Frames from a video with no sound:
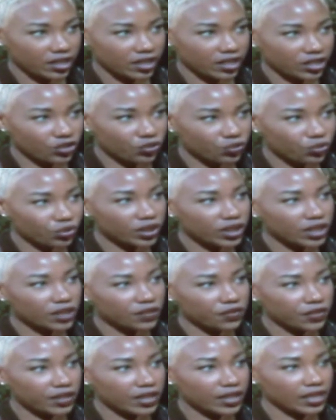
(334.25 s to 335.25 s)
It's really
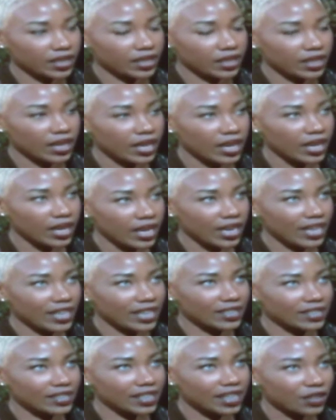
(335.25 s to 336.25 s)
funny, and
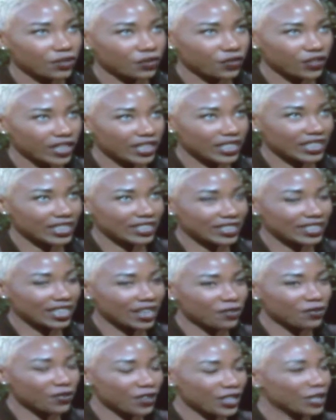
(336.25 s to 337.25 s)
I say funny, it's
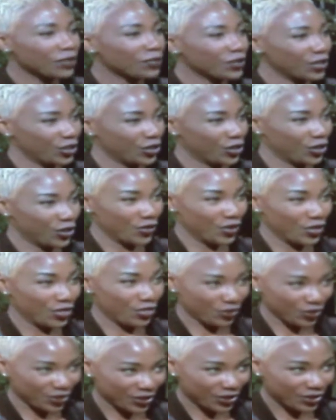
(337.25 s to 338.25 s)
not funny when you're going
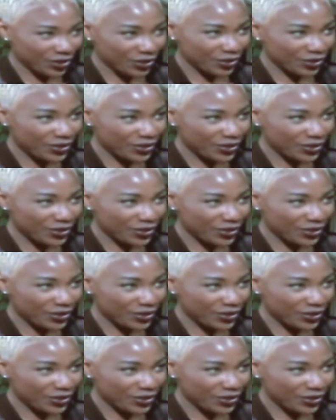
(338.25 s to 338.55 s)
through,